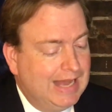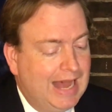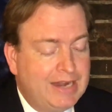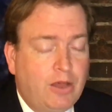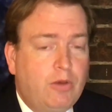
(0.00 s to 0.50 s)

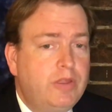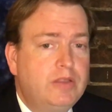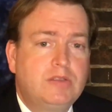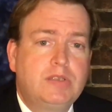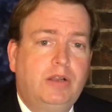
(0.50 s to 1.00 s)
I know
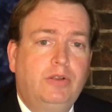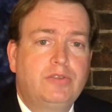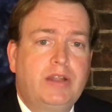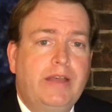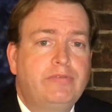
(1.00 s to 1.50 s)
that the
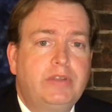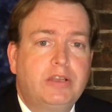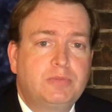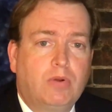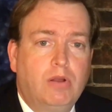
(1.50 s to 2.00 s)
Citadel's an
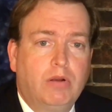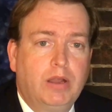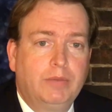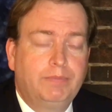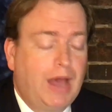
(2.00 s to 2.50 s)
FCS program.